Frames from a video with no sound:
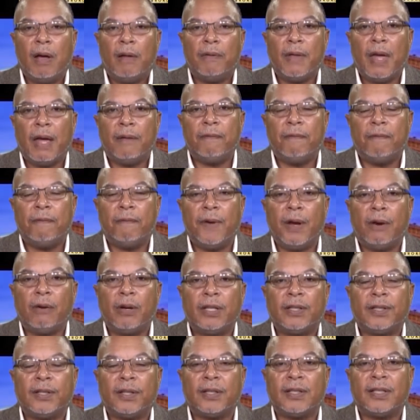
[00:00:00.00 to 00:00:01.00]
that
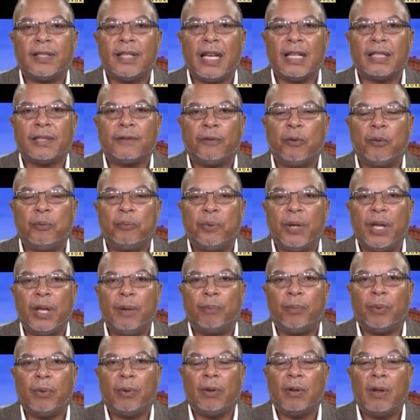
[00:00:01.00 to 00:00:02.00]
very successful
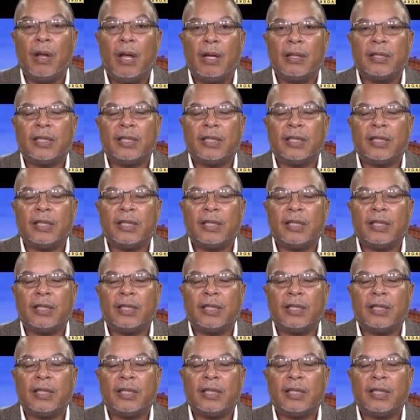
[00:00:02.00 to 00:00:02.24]
people